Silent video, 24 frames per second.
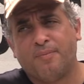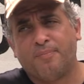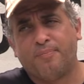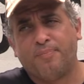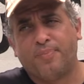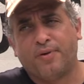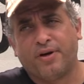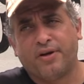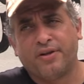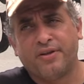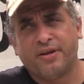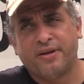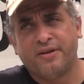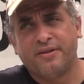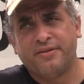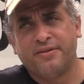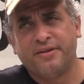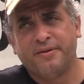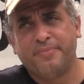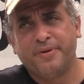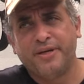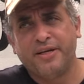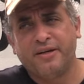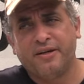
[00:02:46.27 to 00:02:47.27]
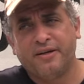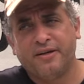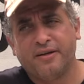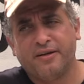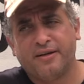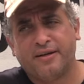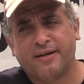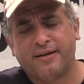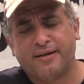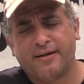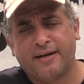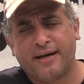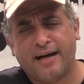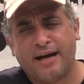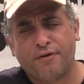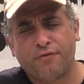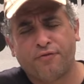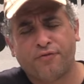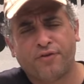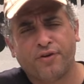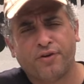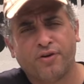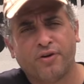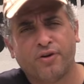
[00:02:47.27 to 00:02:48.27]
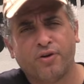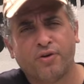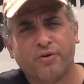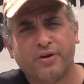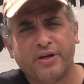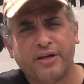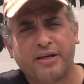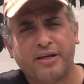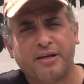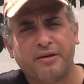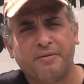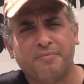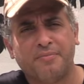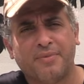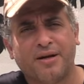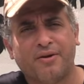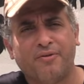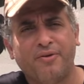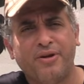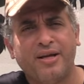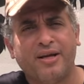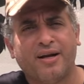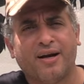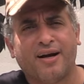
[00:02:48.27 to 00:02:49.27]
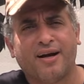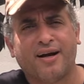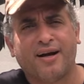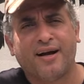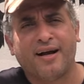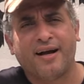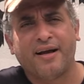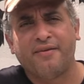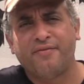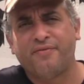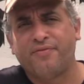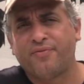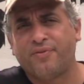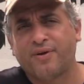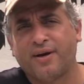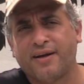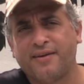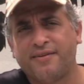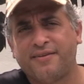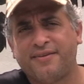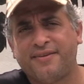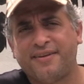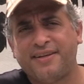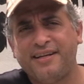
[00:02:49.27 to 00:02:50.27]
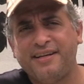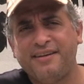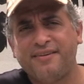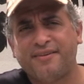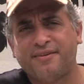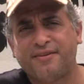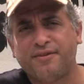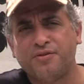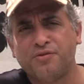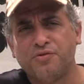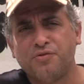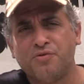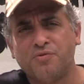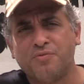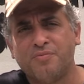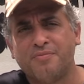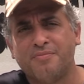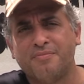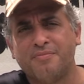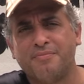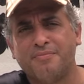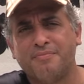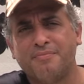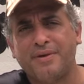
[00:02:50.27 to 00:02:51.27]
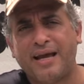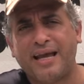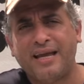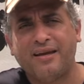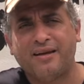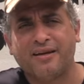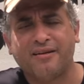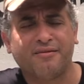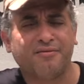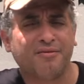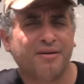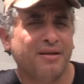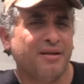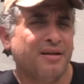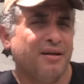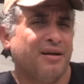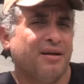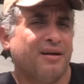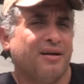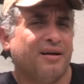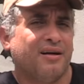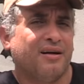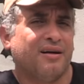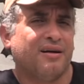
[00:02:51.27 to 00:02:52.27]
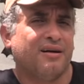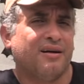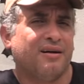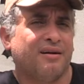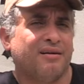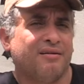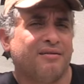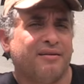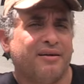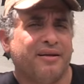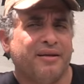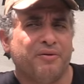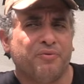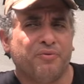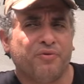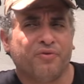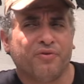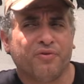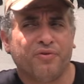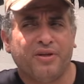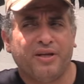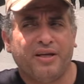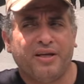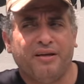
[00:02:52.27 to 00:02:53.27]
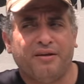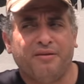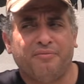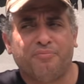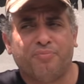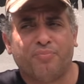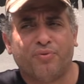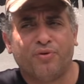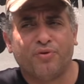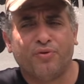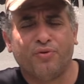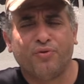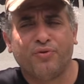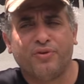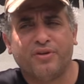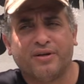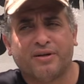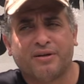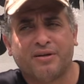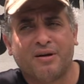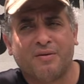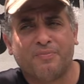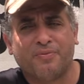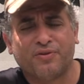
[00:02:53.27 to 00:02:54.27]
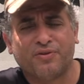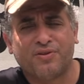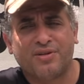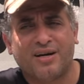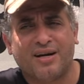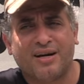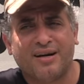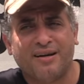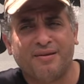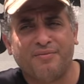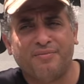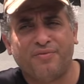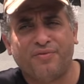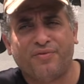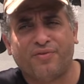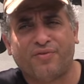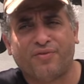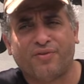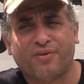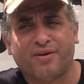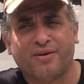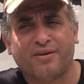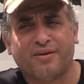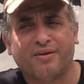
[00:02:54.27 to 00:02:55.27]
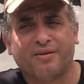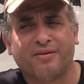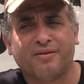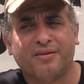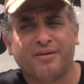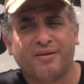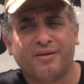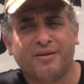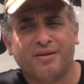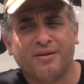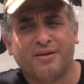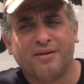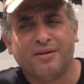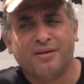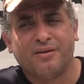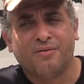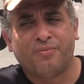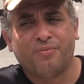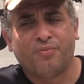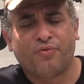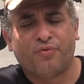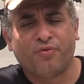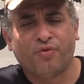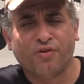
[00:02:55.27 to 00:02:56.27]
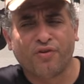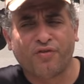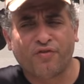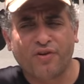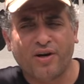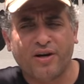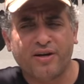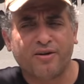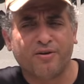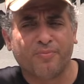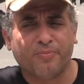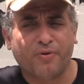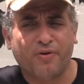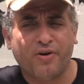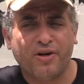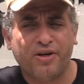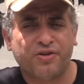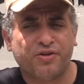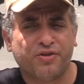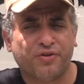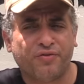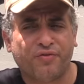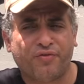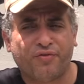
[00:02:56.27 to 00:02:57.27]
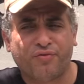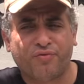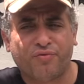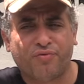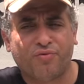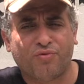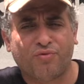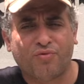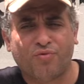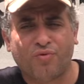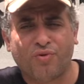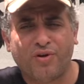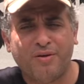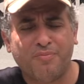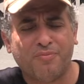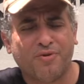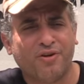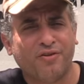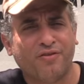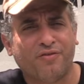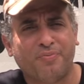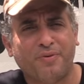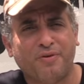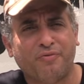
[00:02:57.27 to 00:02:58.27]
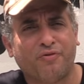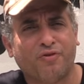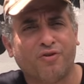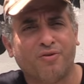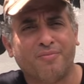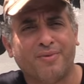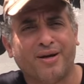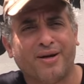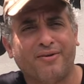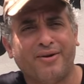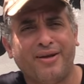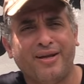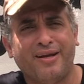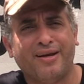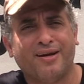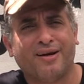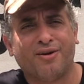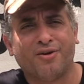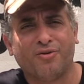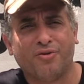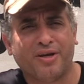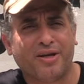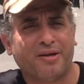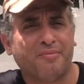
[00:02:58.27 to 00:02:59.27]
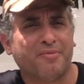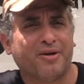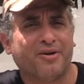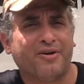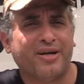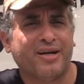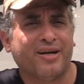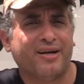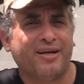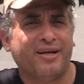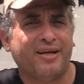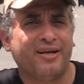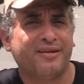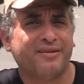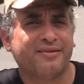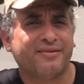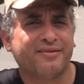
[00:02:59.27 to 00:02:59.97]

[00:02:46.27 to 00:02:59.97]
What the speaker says: But the beer, after Hurricane Maria, I ceased to make it. It was only brewed a couple times. Zurc started operations 3 months before Hurricane Maria hit us.